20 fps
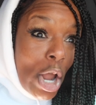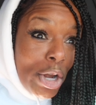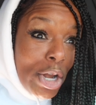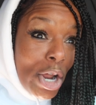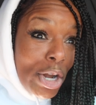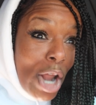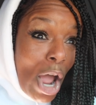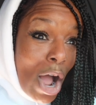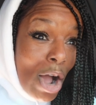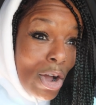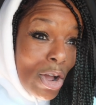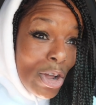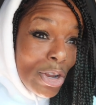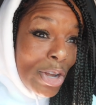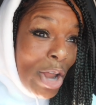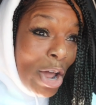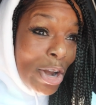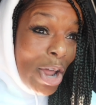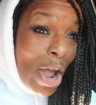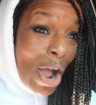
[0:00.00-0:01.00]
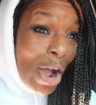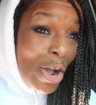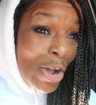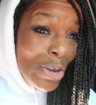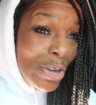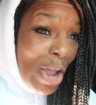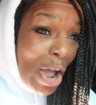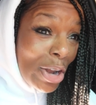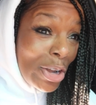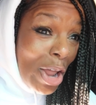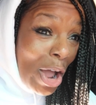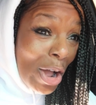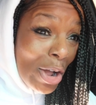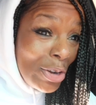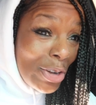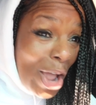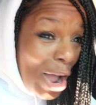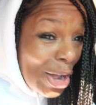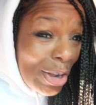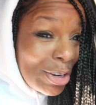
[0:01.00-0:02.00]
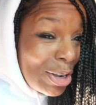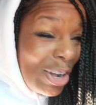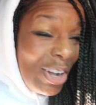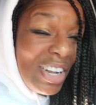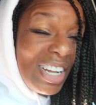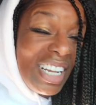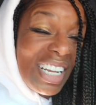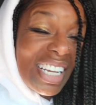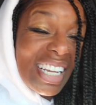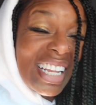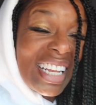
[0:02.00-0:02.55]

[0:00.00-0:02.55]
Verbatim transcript: no, no, no, no, no, no, no.